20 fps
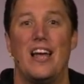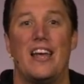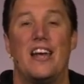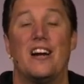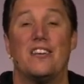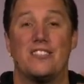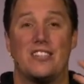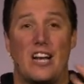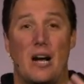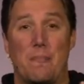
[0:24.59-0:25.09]

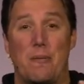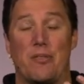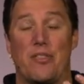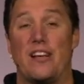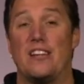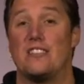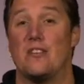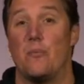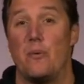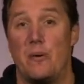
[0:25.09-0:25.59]
here's a couple
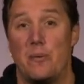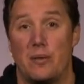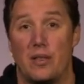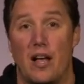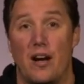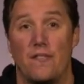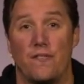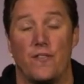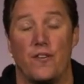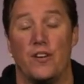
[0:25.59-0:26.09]
things that we would
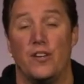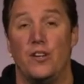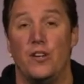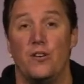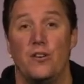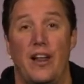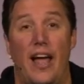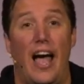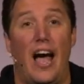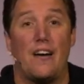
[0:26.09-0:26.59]
love for
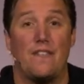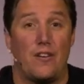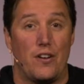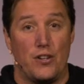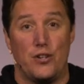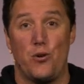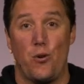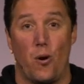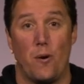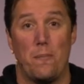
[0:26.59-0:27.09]
you to have
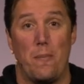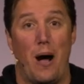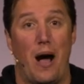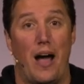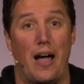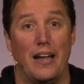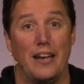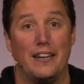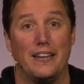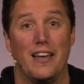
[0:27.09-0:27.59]
on your
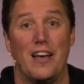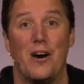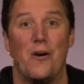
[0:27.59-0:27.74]
mind.